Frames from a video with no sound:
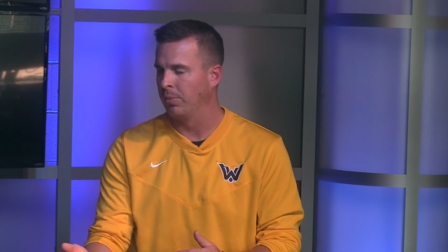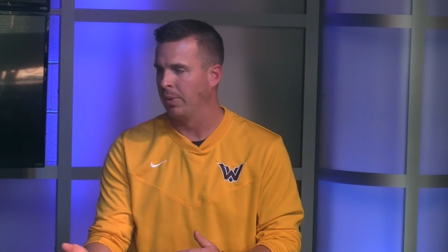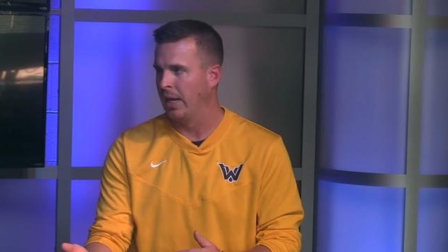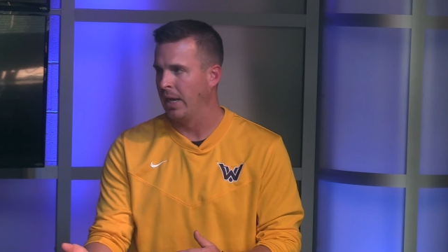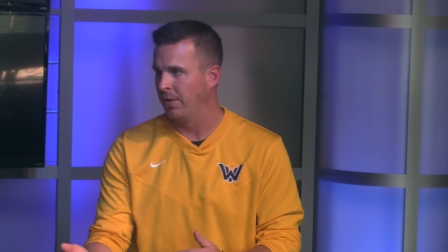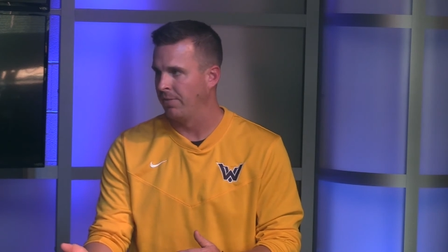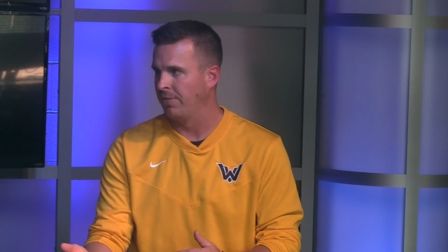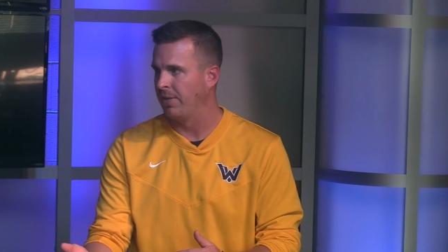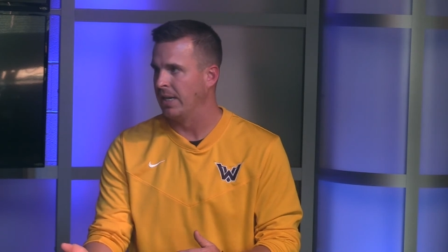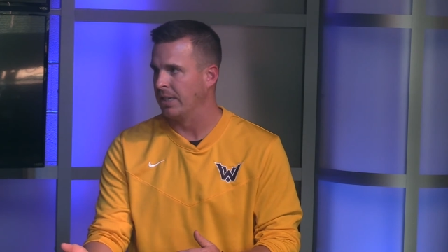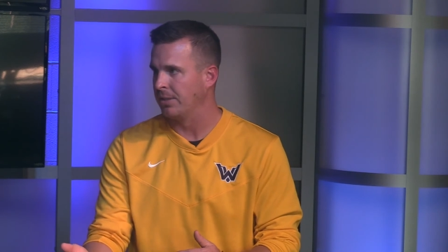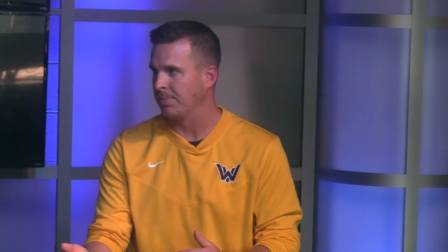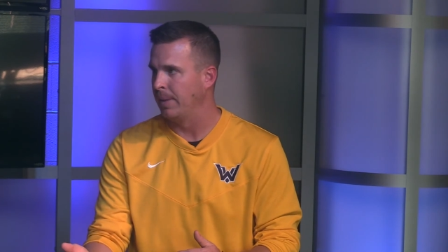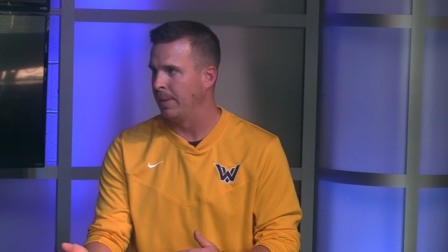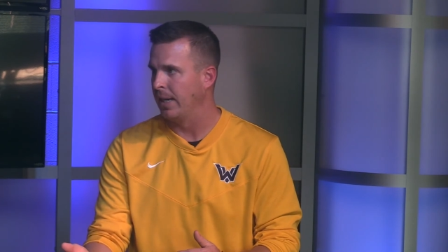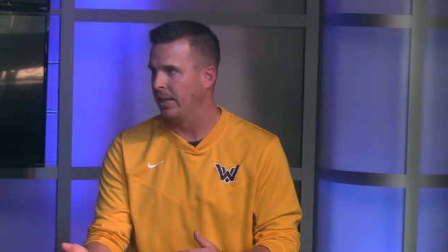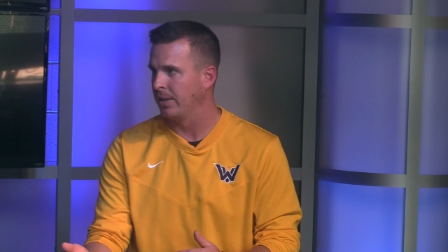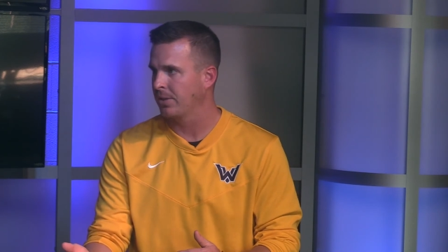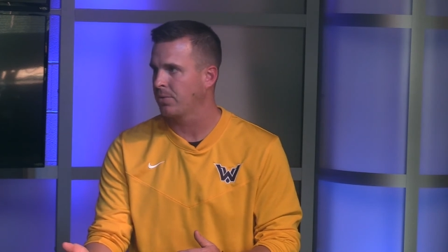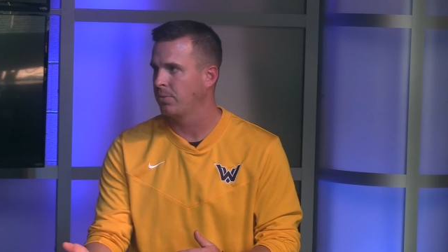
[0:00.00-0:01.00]
We had a face
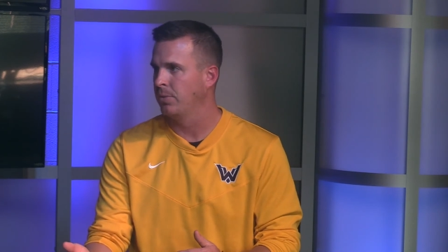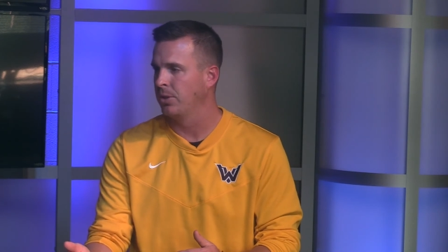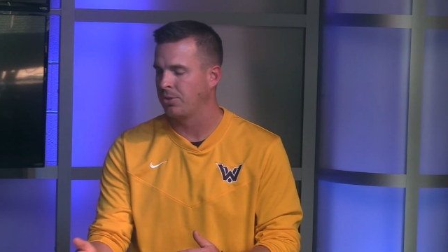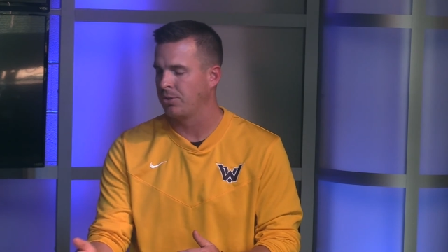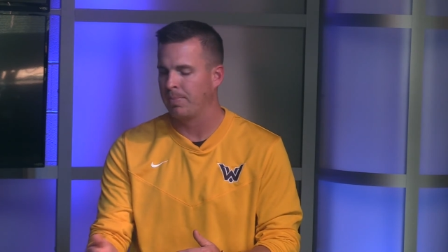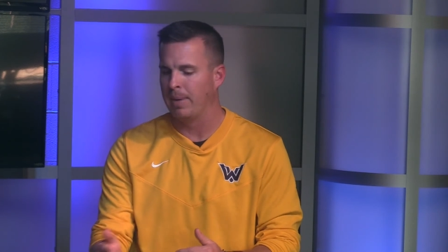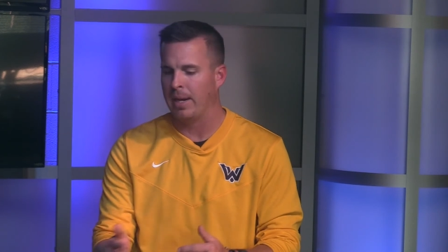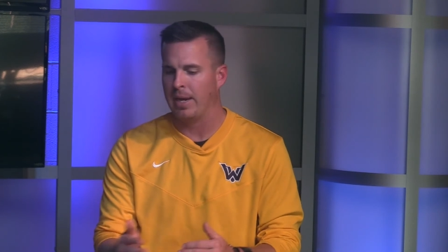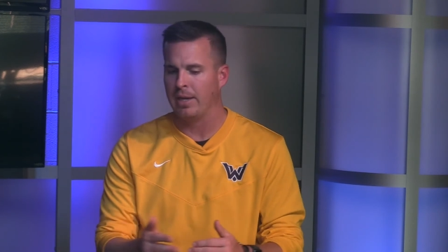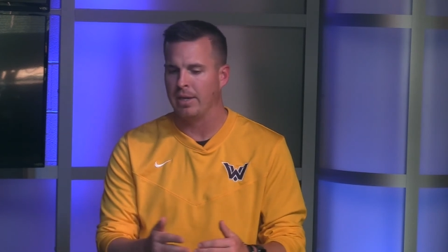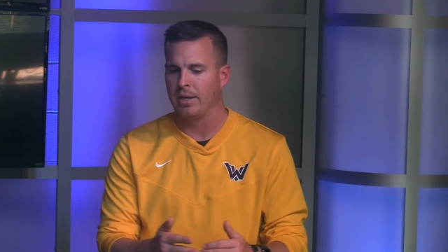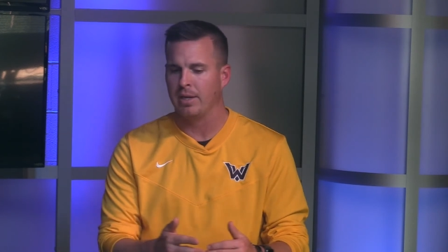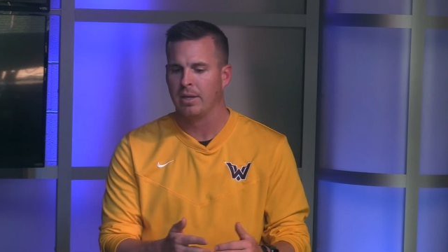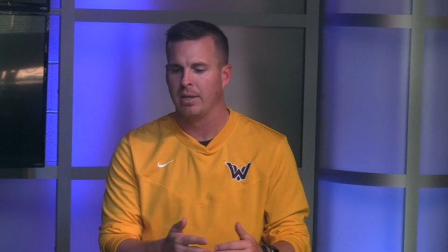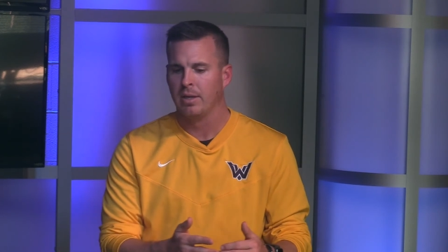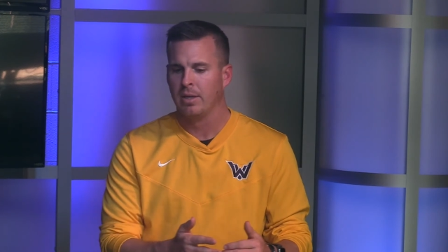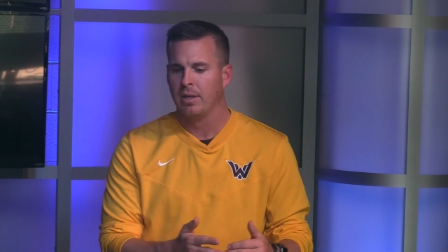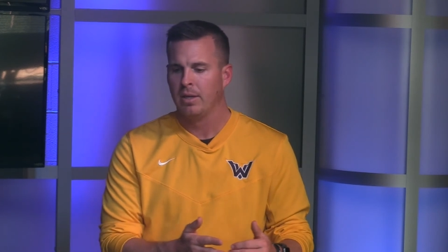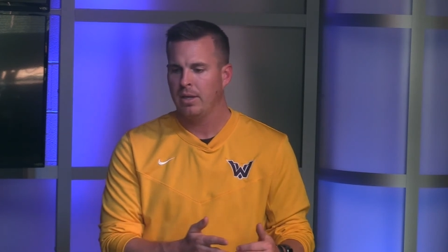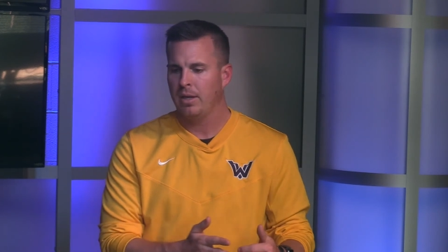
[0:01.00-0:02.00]
mask, which made
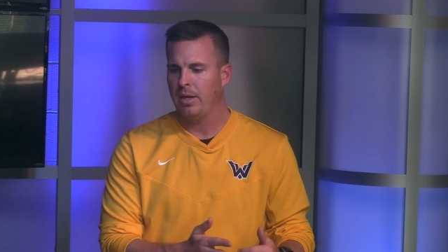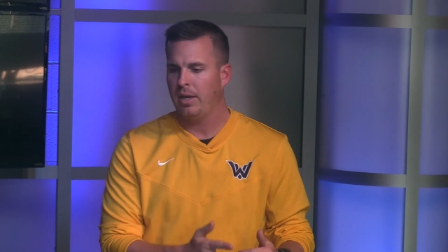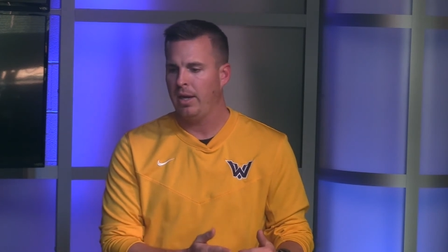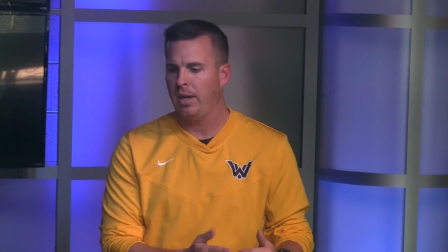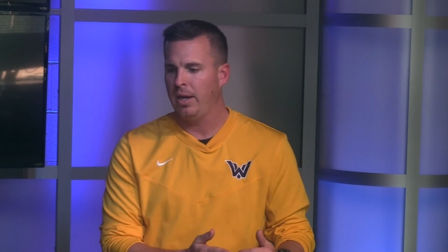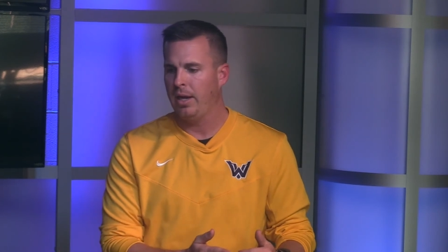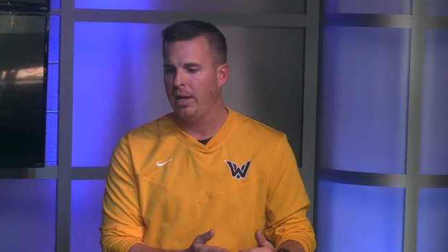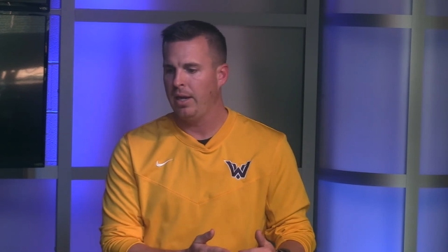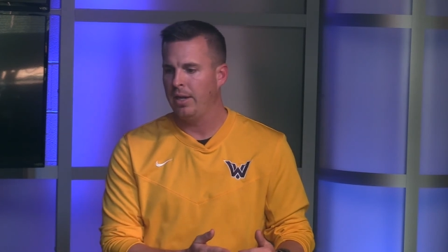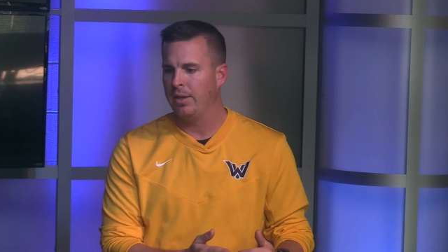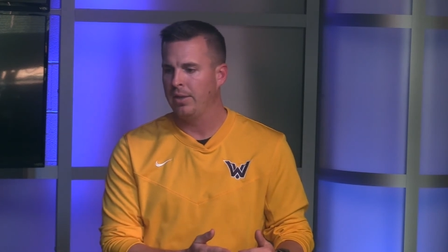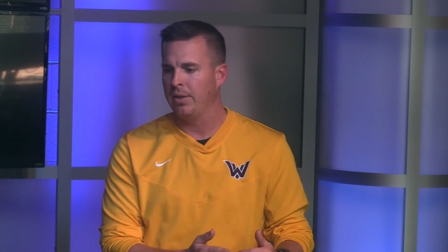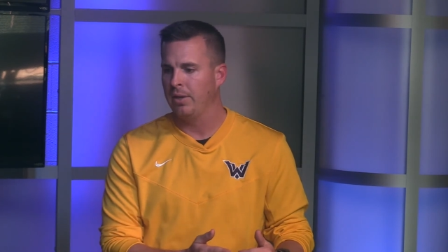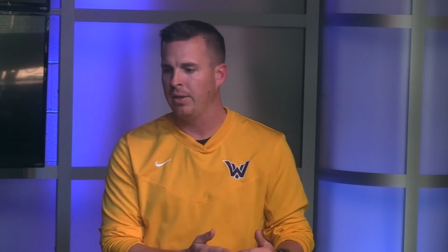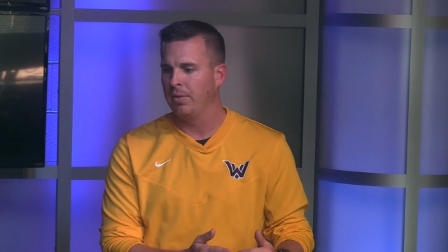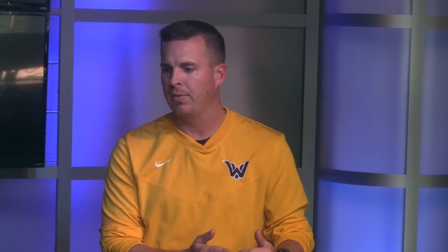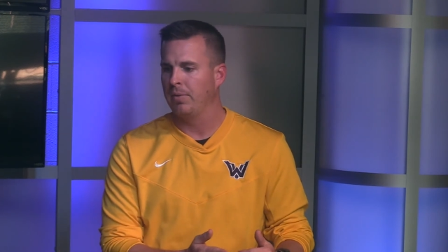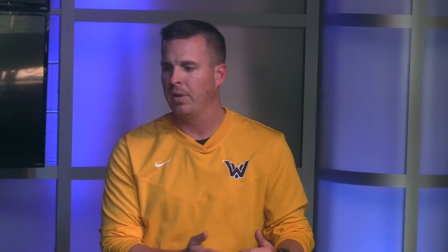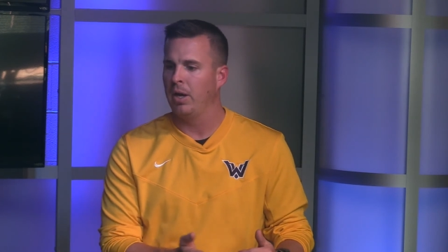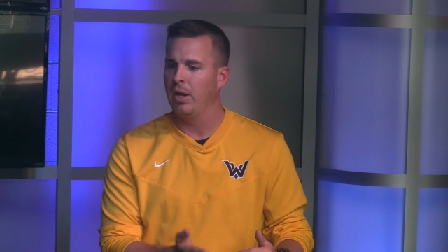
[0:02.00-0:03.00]

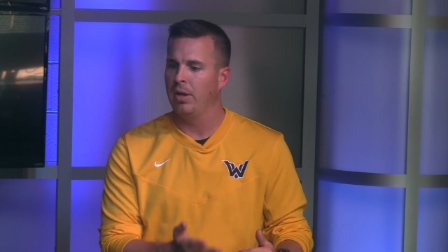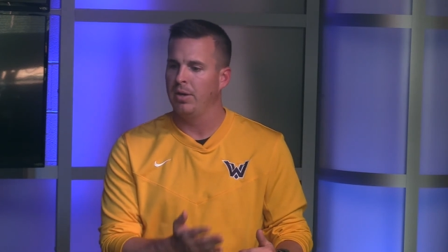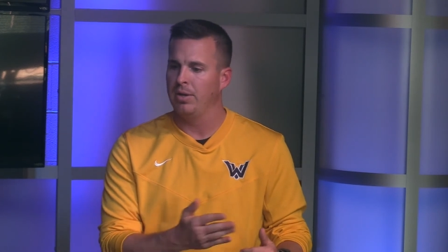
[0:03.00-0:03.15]
the